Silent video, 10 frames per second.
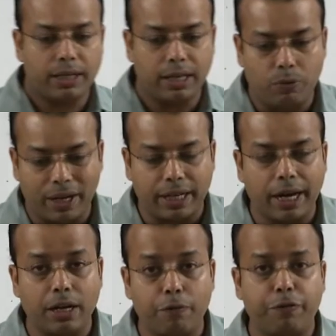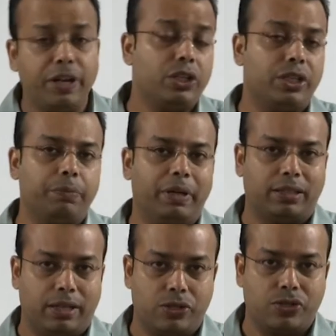the one kind of finishing
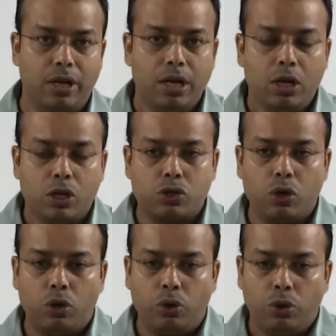methods. So,